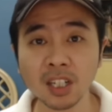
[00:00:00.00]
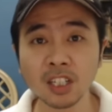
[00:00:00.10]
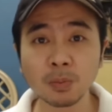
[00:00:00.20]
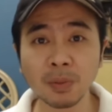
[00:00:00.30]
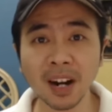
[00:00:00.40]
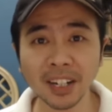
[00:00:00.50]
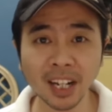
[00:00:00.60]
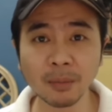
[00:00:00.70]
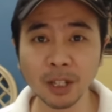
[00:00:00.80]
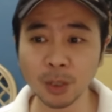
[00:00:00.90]
Spark
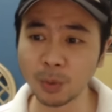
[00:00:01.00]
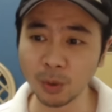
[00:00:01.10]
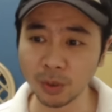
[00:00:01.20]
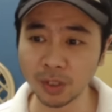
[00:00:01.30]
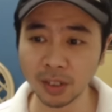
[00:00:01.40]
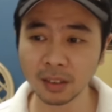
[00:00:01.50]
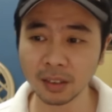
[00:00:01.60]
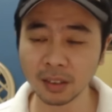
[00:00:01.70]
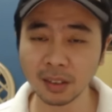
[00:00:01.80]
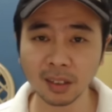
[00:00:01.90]
damage boost.
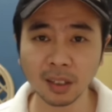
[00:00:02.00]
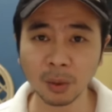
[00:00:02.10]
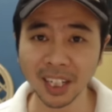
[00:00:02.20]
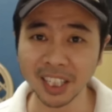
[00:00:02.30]
Well,